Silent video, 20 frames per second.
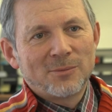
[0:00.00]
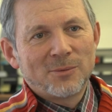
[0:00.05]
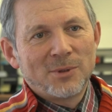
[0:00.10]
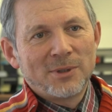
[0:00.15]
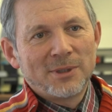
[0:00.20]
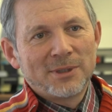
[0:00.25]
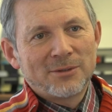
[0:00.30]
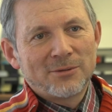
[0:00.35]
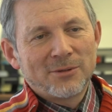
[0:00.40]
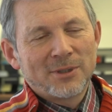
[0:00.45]

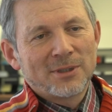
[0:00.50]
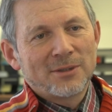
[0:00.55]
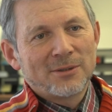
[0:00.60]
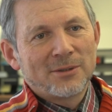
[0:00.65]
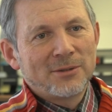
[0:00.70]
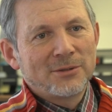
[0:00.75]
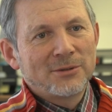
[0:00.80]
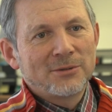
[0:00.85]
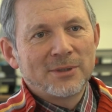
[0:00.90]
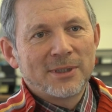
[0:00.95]
will attract
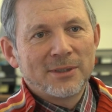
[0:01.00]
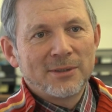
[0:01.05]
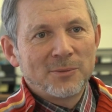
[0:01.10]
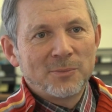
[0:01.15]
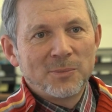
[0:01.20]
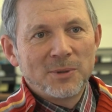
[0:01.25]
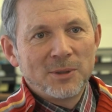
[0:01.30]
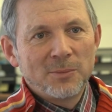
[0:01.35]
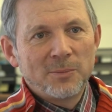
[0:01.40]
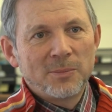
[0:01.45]
also other
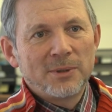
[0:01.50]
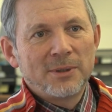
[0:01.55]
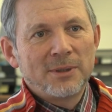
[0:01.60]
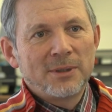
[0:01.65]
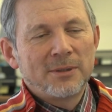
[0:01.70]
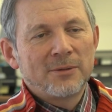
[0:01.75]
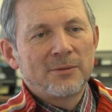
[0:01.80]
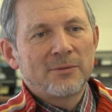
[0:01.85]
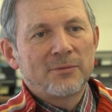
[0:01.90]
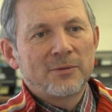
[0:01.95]

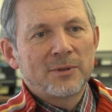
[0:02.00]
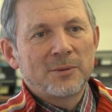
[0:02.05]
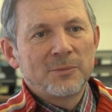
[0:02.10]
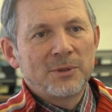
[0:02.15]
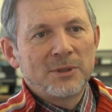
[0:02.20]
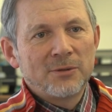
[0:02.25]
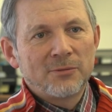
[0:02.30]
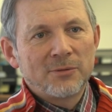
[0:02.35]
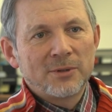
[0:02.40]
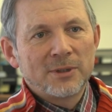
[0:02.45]
people from
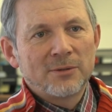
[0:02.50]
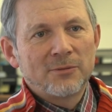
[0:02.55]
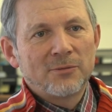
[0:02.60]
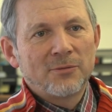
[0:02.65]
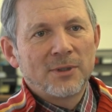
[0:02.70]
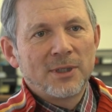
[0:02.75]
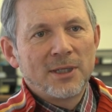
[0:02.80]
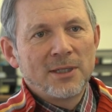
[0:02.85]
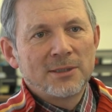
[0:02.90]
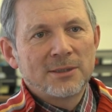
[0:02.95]
different
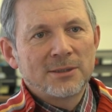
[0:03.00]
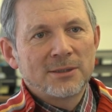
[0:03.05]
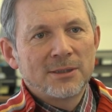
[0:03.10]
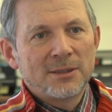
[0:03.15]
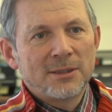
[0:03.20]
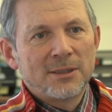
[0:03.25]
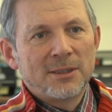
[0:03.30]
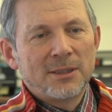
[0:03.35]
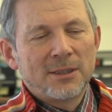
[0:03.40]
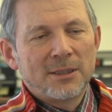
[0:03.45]
fields,
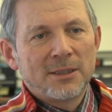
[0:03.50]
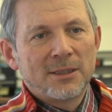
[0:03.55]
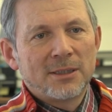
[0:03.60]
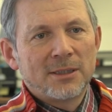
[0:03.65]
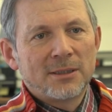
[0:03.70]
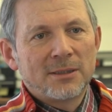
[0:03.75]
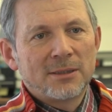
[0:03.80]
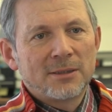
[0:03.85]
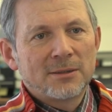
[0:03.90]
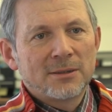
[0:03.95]

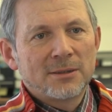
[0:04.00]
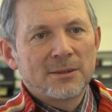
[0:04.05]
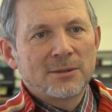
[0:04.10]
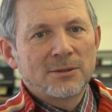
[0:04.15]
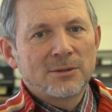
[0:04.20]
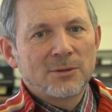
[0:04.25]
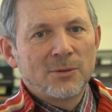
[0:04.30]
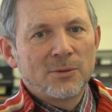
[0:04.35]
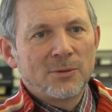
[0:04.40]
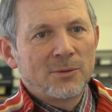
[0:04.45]
and uh,
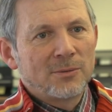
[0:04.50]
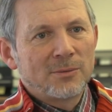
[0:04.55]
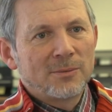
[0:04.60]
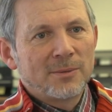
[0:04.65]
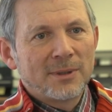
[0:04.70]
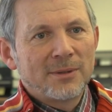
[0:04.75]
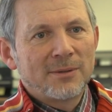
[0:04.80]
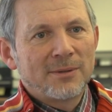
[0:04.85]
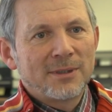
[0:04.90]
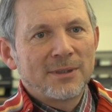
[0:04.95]
so
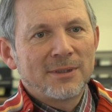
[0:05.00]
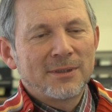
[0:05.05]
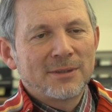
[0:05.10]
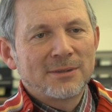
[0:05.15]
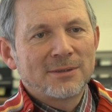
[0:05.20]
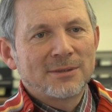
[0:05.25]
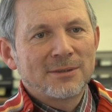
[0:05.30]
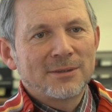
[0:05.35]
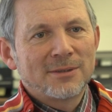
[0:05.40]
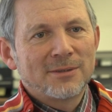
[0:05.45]
I think
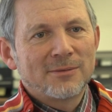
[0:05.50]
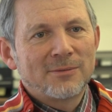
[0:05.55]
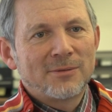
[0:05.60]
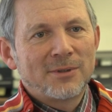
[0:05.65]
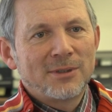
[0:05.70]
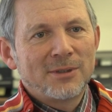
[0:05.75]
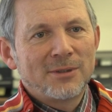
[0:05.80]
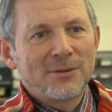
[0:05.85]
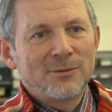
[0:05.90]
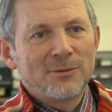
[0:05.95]
it's a
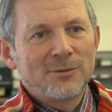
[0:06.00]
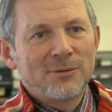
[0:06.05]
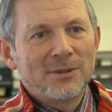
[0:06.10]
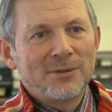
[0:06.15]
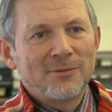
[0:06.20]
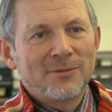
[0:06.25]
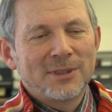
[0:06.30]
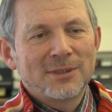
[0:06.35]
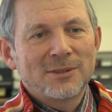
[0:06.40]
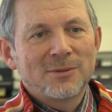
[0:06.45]
very good
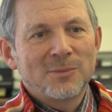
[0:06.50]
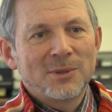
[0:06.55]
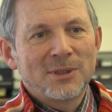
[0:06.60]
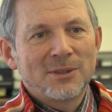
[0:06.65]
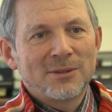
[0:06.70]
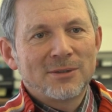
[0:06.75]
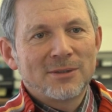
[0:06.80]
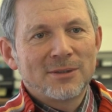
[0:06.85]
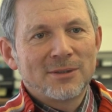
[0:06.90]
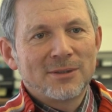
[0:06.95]

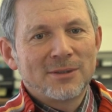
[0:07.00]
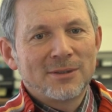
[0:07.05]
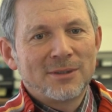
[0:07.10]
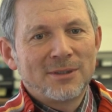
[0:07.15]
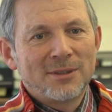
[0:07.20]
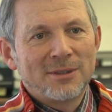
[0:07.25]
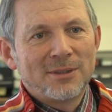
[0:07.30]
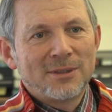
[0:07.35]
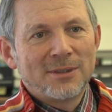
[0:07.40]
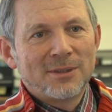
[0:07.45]
investment. Uh,
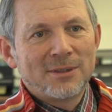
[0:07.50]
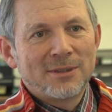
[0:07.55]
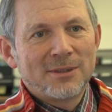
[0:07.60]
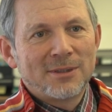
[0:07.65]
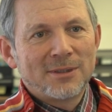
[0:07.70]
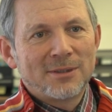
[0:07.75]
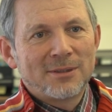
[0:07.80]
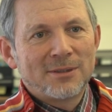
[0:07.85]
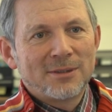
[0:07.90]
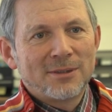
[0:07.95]

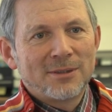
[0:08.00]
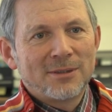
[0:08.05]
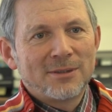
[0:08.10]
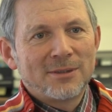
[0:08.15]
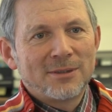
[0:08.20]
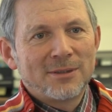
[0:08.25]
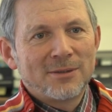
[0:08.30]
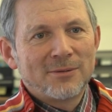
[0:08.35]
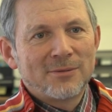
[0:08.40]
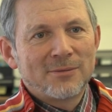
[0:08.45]
that
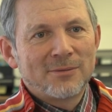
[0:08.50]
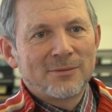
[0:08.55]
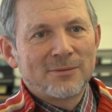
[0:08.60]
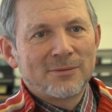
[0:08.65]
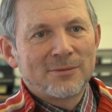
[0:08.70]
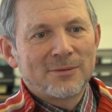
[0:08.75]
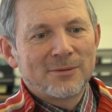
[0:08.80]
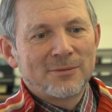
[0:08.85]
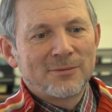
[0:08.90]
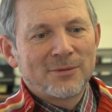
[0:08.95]
uh, the
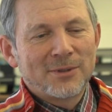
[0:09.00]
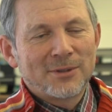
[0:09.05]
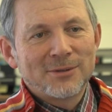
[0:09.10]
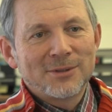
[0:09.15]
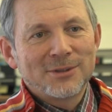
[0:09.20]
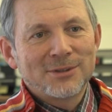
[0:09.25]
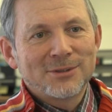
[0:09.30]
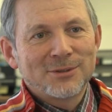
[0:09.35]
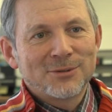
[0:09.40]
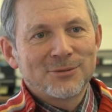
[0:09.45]

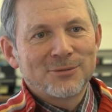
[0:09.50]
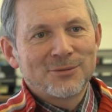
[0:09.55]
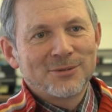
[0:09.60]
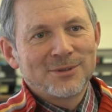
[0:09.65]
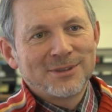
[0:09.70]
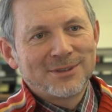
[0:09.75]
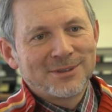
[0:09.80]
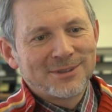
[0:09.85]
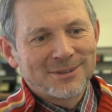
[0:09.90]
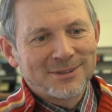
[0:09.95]
founders of
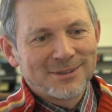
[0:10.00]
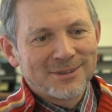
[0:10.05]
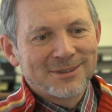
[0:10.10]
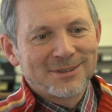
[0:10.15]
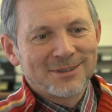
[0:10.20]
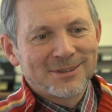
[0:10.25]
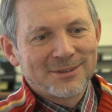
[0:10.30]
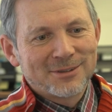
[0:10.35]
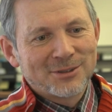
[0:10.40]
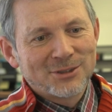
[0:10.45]
this uh,
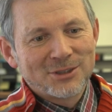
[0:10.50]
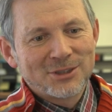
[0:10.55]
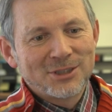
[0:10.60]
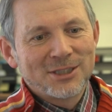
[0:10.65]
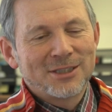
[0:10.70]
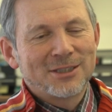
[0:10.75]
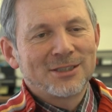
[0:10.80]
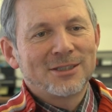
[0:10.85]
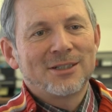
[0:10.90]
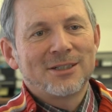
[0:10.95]

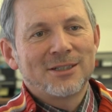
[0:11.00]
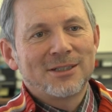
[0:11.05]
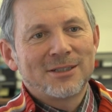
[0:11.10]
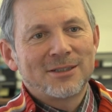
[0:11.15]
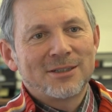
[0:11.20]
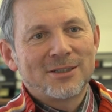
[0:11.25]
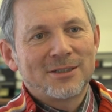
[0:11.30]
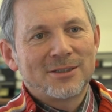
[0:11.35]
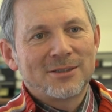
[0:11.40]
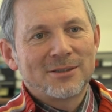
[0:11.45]
chair
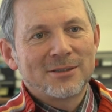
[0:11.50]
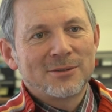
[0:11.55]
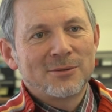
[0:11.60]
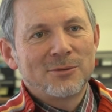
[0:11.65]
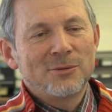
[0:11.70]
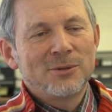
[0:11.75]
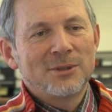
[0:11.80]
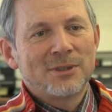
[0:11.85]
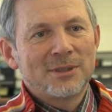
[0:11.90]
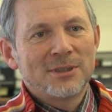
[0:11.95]
are, are, are
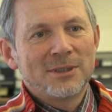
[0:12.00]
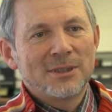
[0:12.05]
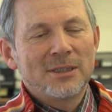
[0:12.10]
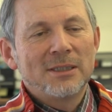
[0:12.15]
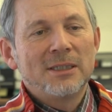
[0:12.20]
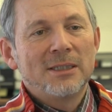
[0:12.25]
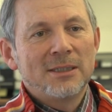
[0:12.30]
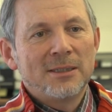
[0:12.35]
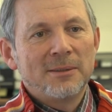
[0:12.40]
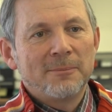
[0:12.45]
doing
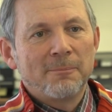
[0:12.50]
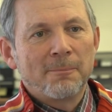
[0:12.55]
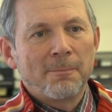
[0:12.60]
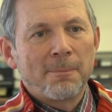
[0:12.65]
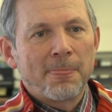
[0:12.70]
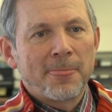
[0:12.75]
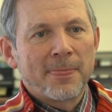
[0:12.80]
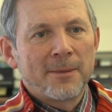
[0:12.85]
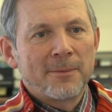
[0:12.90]
here.